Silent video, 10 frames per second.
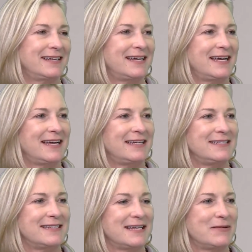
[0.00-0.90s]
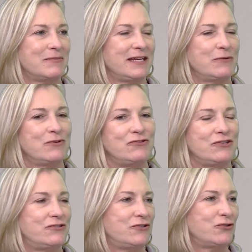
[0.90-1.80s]
and it was
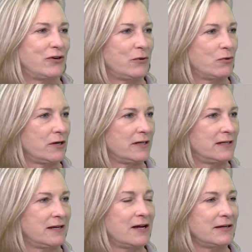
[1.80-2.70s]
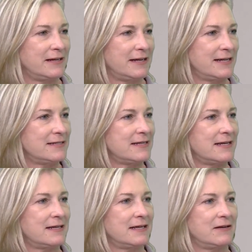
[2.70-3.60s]
just a joy to work on it as
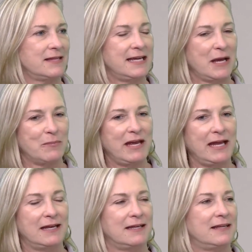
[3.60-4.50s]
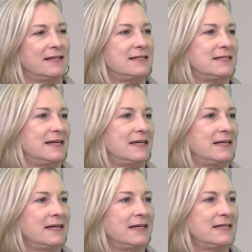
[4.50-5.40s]
the campaign, and then see
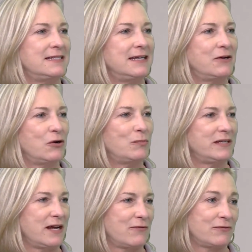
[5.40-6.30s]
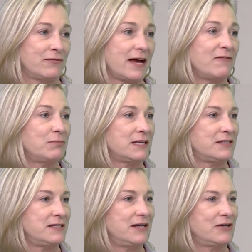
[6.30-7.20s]
it open now for
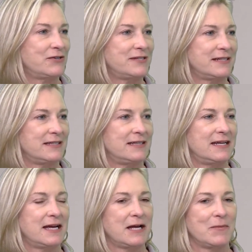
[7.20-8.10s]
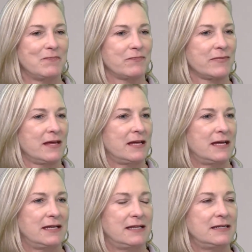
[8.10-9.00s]
5+ years, and
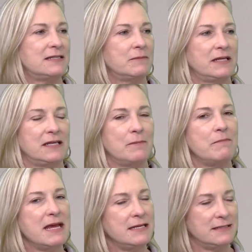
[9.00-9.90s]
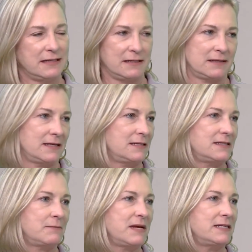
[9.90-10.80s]
it is an
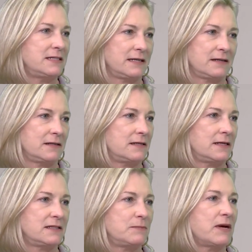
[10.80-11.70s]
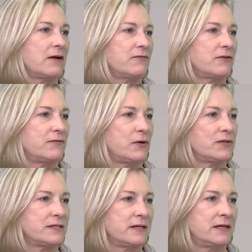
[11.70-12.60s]
amazing spot for folks.